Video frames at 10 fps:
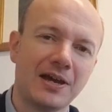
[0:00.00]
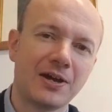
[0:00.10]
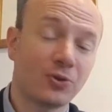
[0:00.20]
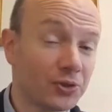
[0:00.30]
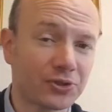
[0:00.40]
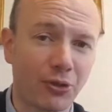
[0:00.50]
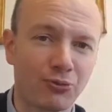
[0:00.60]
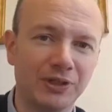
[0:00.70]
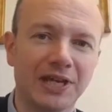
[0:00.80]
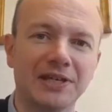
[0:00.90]
Across the
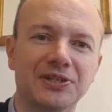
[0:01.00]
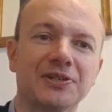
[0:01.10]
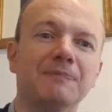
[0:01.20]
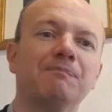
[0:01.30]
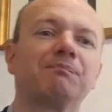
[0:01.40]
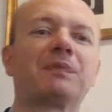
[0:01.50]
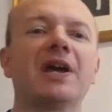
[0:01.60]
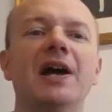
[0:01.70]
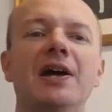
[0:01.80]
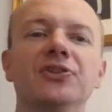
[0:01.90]
3 days
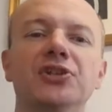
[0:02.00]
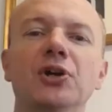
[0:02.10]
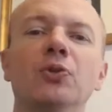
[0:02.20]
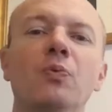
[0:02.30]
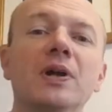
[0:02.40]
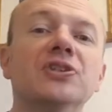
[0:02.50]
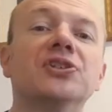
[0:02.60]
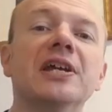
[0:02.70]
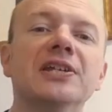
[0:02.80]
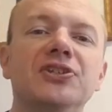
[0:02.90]
until
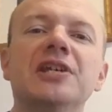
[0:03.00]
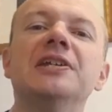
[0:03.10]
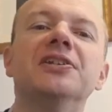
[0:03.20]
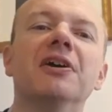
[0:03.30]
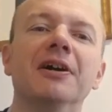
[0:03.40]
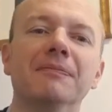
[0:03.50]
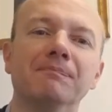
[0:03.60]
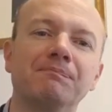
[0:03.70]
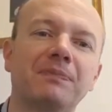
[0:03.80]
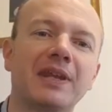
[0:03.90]
Wednesday tea time
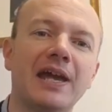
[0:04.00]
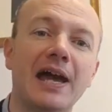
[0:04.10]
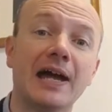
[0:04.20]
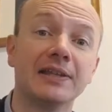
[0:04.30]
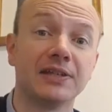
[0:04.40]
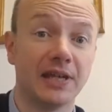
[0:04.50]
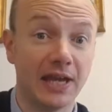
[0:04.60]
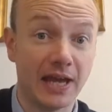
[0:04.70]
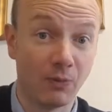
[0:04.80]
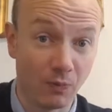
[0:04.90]
and
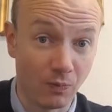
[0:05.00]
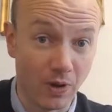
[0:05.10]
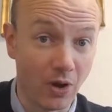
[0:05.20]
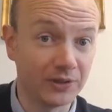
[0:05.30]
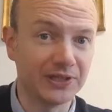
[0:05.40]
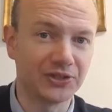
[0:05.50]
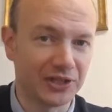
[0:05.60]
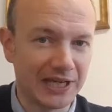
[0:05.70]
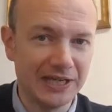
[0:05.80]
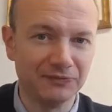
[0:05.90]
on into
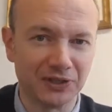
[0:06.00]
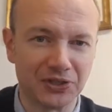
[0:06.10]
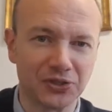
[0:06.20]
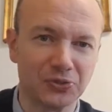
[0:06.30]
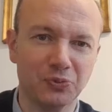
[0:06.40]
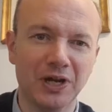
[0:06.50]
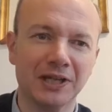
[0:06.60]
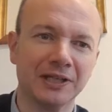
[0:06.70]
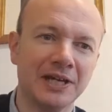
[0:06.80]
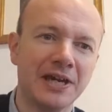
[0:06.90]
the evenings as
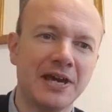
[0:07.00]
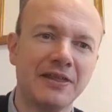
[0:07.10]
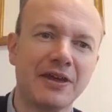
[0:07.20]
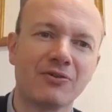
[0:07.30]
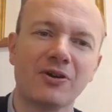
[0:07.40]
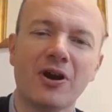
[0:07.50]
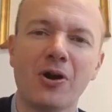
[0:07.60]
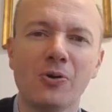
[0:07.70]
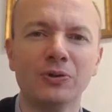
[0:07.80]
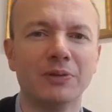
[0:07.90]
well, there are a
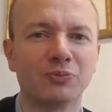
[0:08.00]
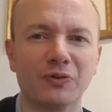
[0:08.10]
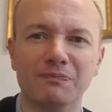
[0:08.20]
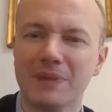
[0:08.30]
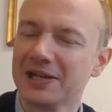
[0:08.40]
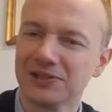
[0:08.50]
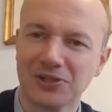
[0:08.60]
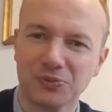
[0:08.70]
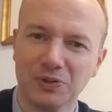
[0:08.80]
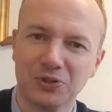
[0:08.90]
whole number of
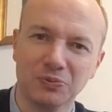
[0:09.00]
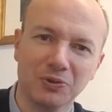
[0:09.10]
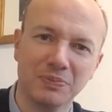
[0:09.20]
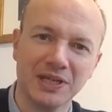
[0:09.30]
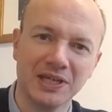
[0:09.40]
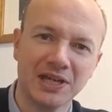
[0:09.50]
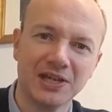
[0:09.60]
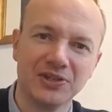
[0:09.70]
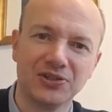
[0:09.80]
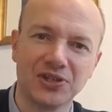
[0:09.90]
matters which will be
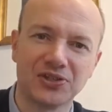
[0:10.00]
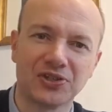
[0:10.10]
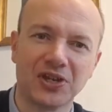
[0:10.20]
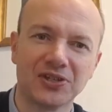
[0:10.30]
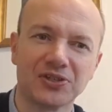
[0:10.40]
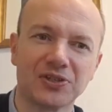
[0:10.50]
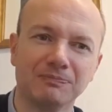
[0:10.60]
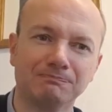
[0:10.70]
discussed.